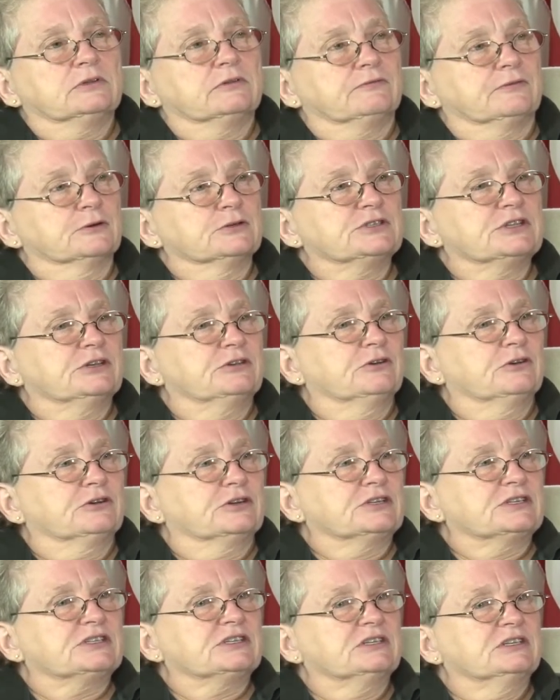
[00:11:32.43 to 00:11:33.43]
the first thing you're
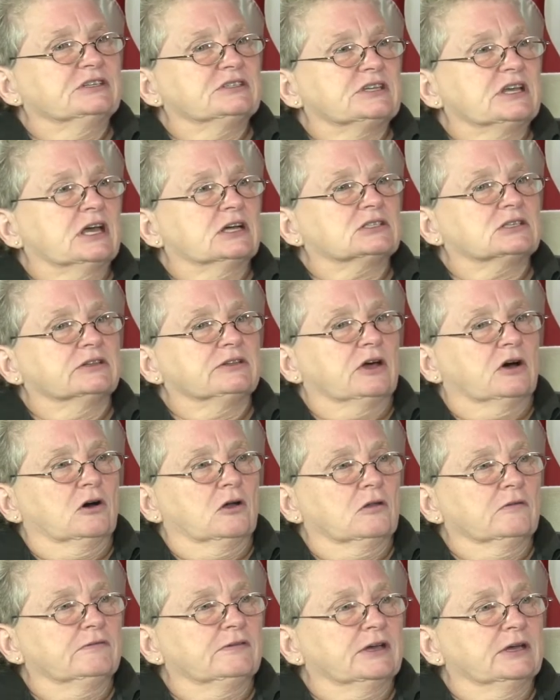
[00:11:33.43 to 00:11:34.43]
going to see is actually the
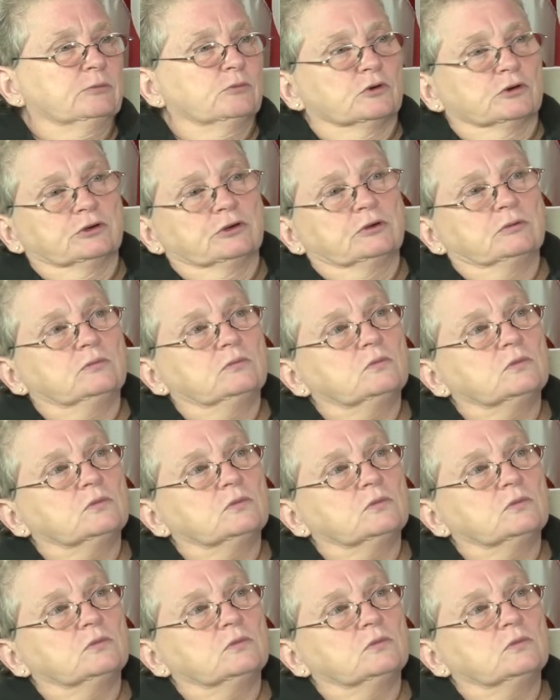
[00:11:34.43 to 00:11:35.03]
Hall of Fame room,